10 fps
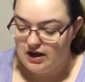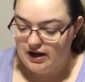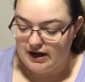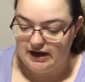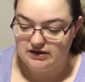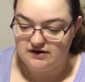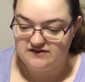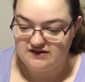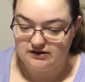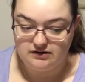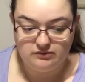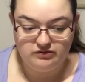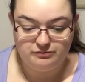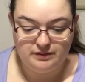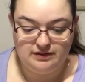And I started it with
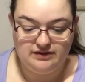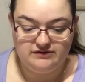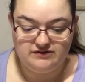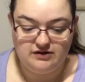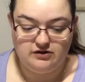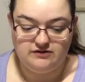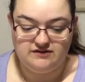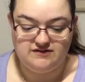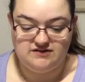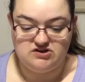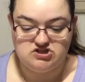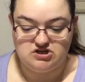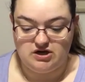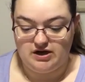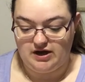Belinda Aussie
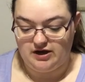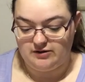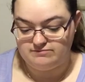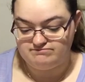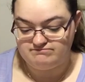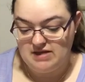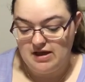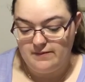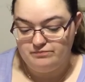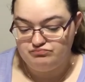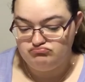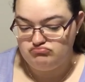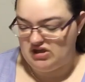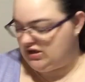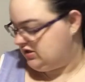Stitcher
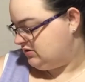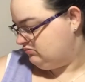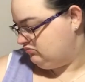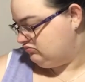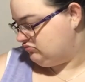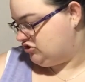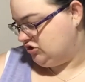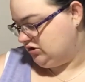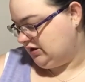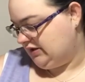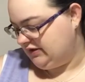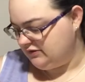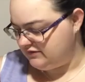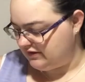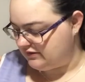in, I think it
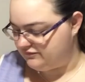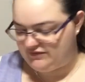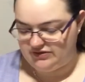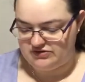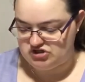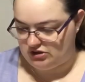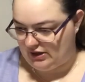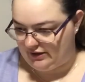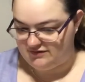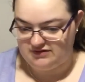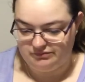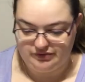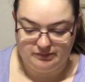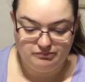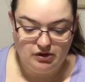was like the 5th of July or something.
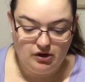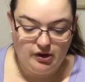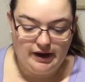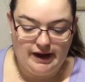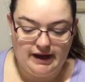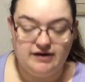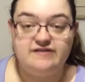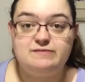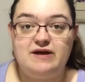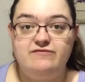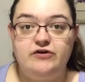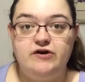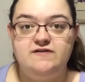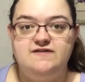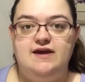And it's my
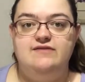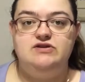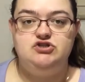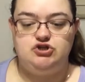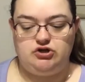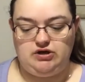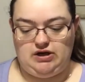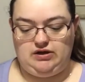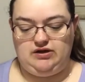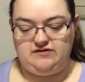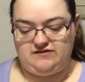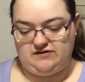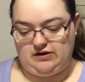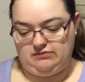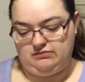first ever Joan Elliott design.